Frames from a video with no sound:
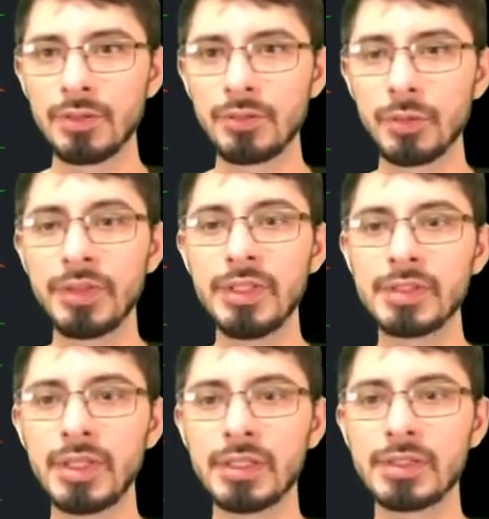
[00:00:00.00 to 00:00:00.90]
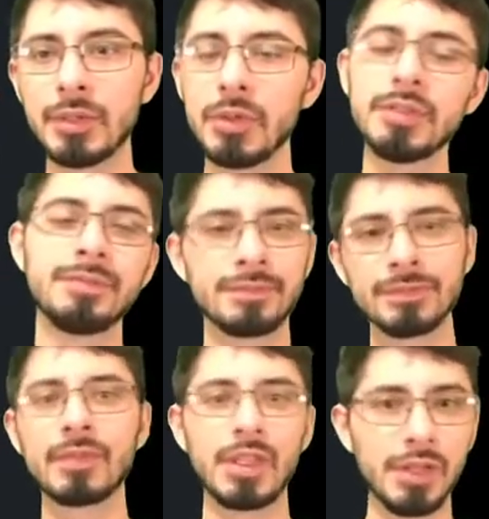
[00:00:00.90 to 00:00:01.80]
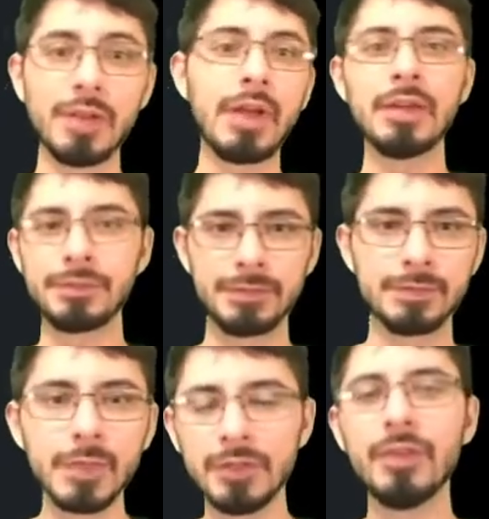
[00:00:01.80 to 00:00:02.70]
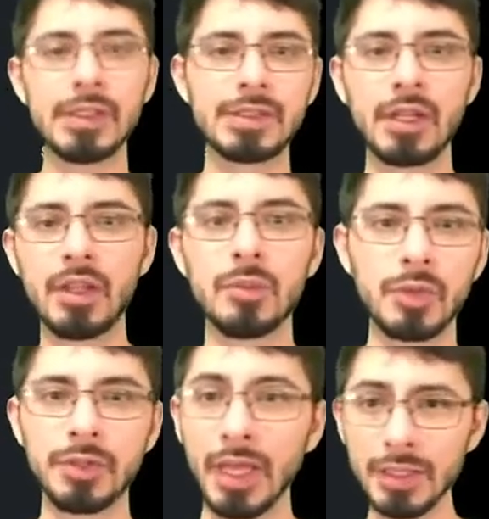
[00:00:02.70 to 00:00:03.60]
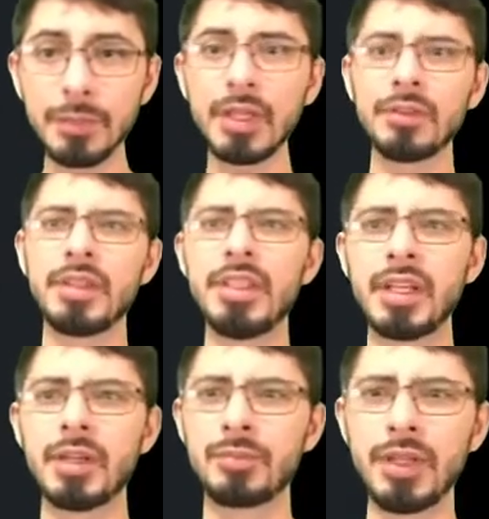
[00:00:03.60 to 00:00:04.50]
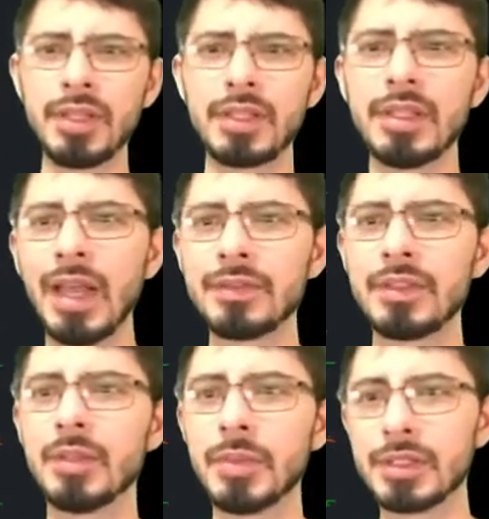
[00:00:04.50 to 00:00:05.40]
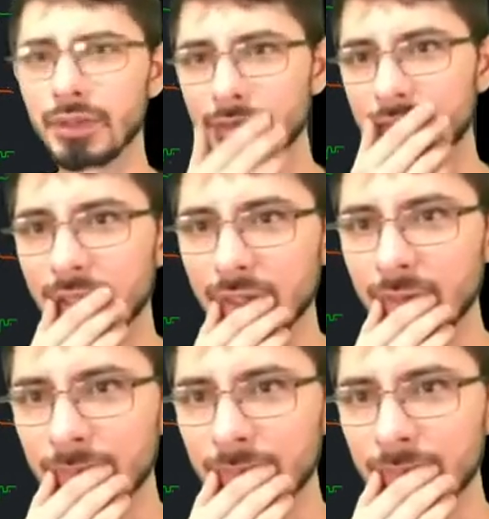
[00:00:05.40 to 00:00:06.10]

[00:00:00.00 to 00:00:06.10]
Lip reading: 26, well, you know, I've invested a lot more. At the beginning of the year, I probably didn't have that much, I don't think.